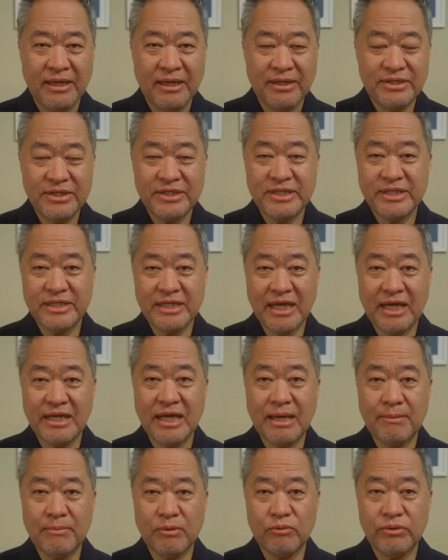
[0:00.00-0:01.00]
This is a
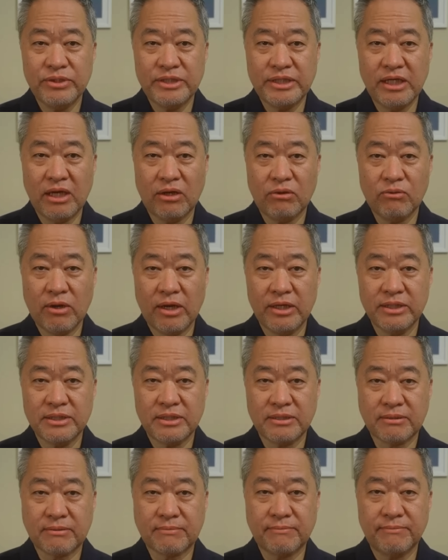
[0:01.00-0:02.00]
dynamic we see
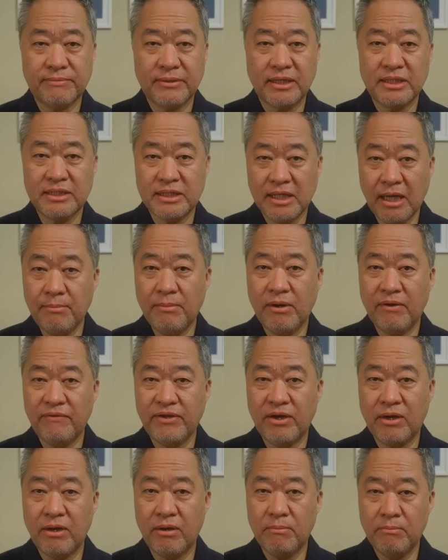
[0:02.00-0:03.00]
across some of
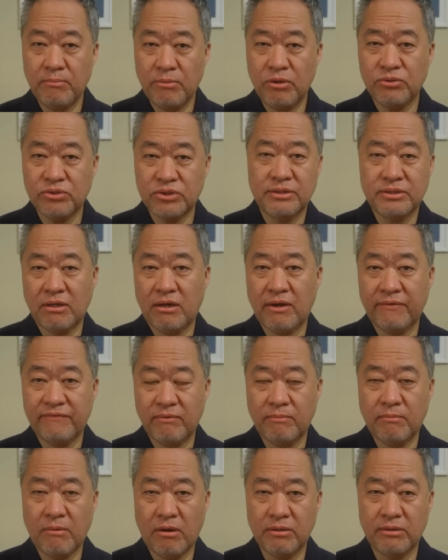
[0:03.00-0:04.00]
their most
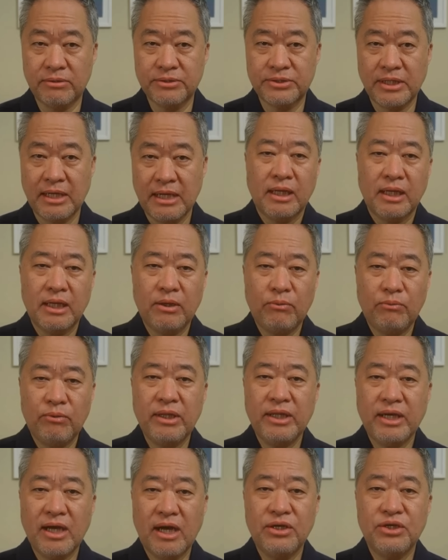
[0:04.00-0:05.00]
sought-after models. It
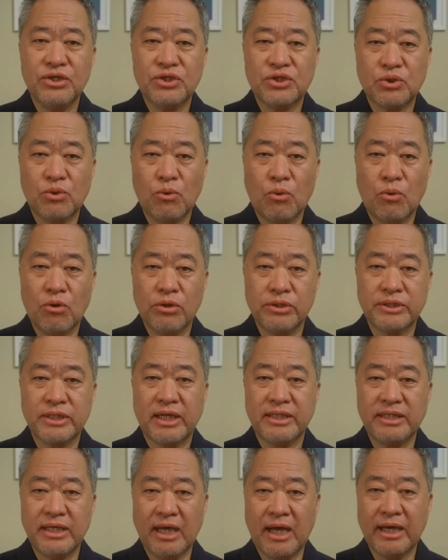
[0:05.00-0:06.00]
really underscores
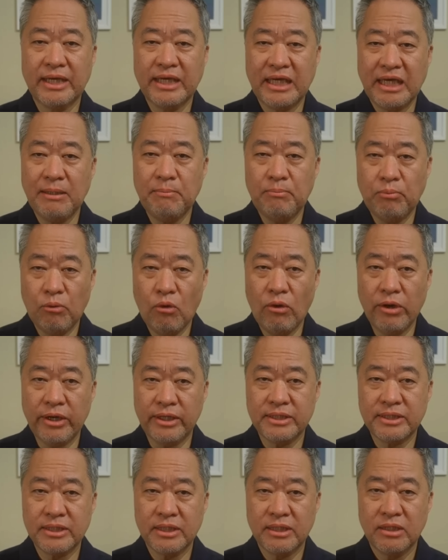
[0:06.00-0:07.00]
a key
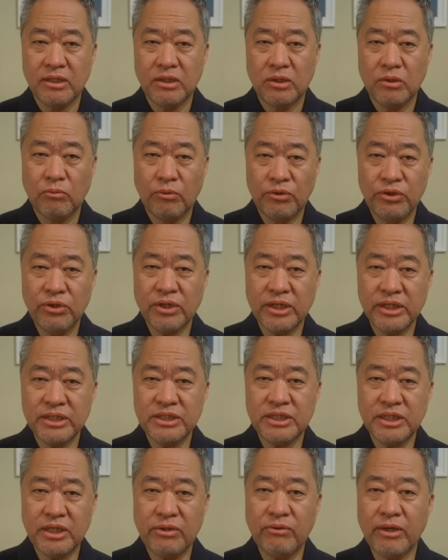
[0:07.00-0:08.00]
point. When you're
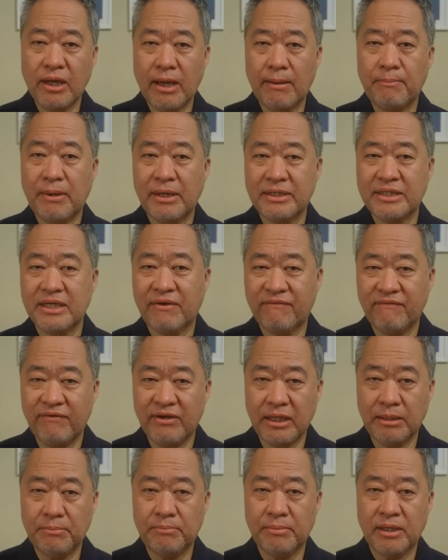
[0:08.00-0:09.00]
considering a Patek
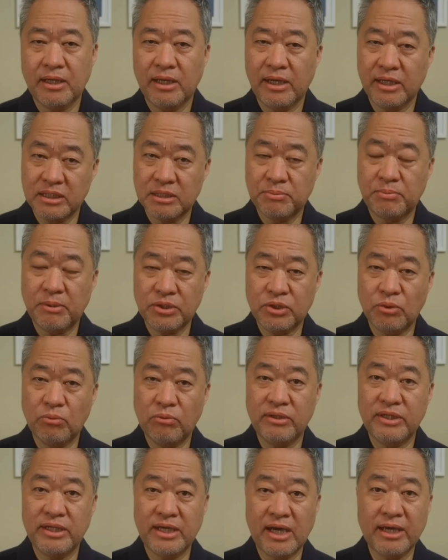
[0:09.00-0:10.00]
Philippe, especially one
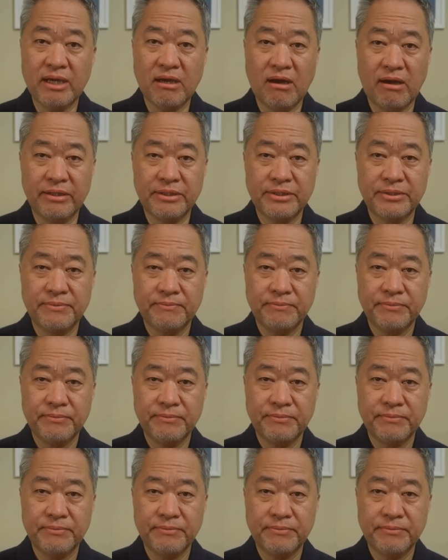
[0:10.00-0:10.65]
of the icons,